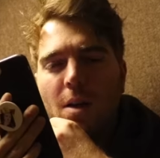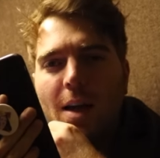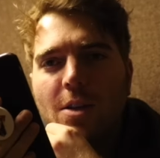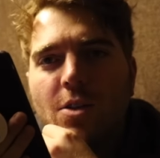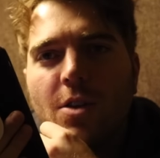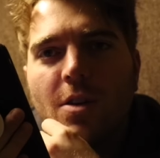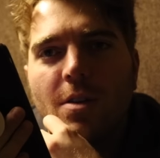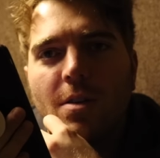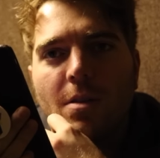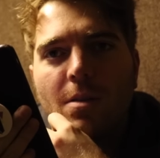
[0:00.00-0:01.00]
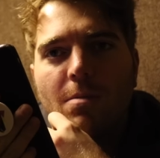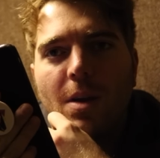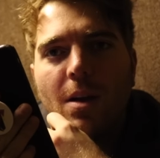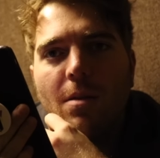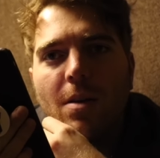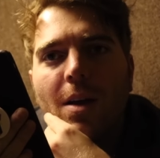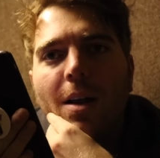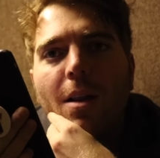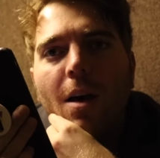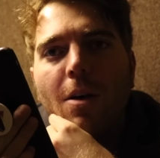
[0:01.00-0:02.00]
I just heard my hammer.
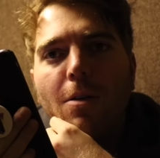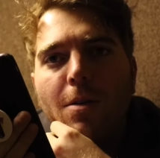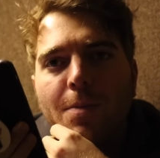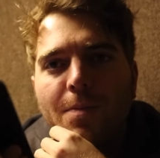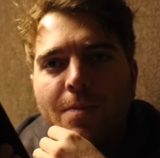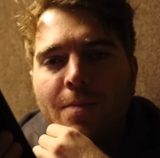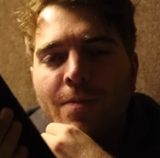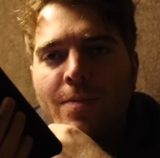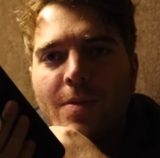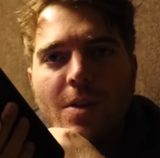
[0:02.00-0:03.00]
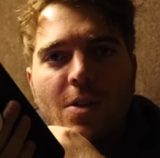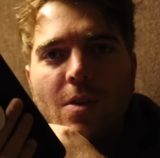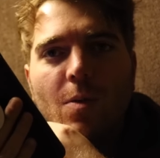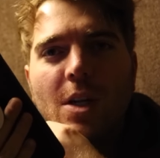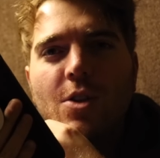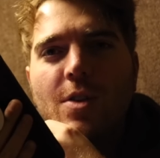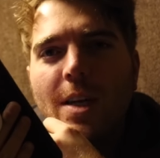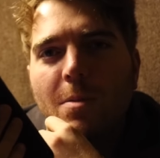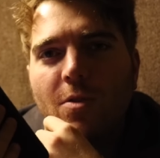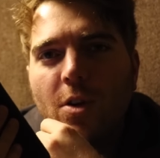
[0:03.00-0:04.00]
Hello? So, what did you
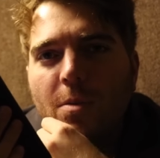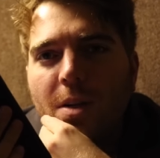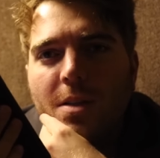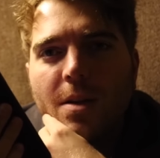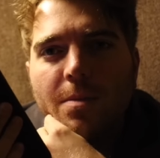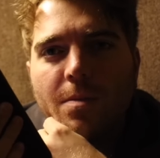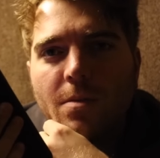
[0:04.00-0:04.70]
say before you picked up?